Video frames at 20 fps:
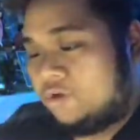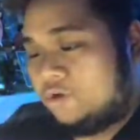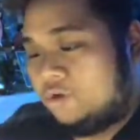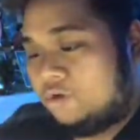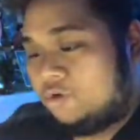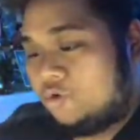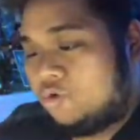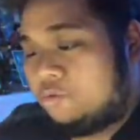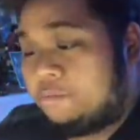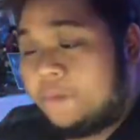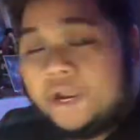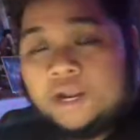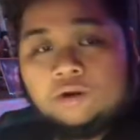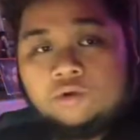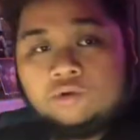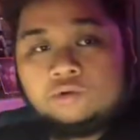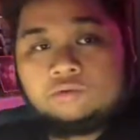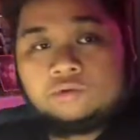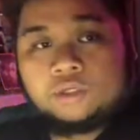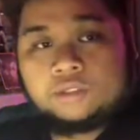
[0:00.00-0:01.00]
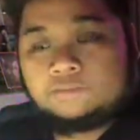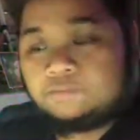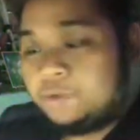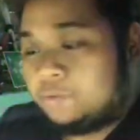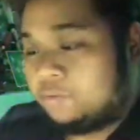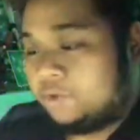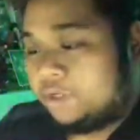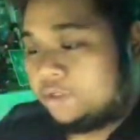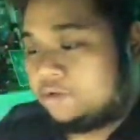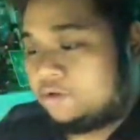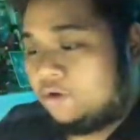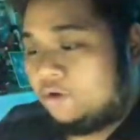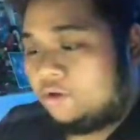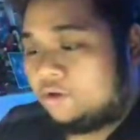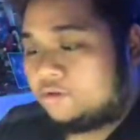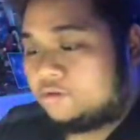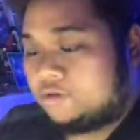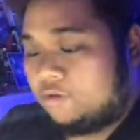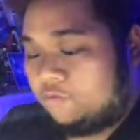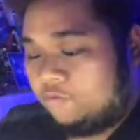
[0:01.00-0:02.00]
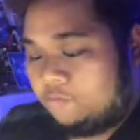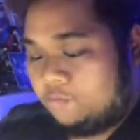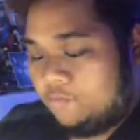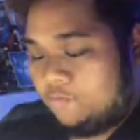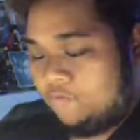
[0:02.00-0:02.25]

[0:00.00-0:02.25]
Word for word: or Milo, as people like to call it. Some of them.